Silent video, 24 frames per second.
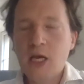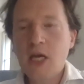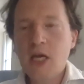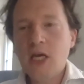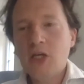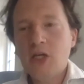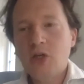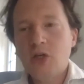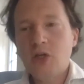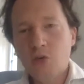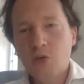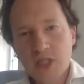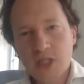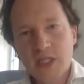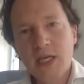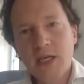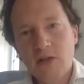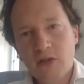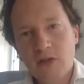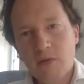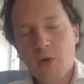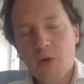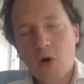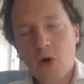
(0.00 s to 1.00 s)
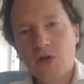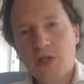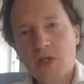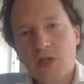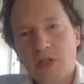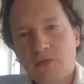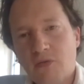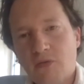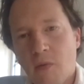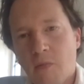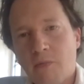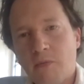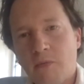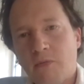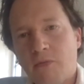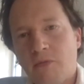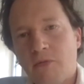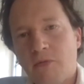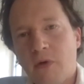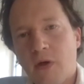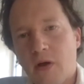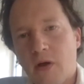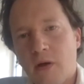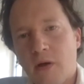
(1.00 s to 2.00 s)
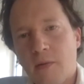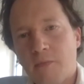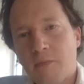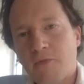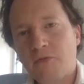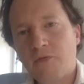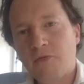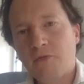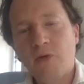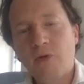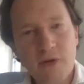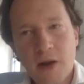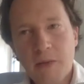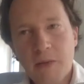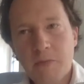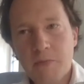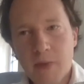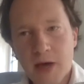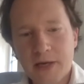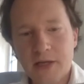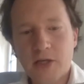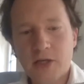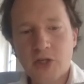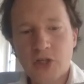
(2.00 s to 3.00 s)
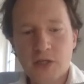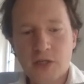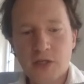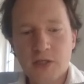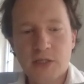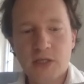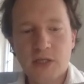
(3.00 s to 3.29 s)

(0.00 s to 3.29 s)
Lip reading: you're seeing the most from fund managers?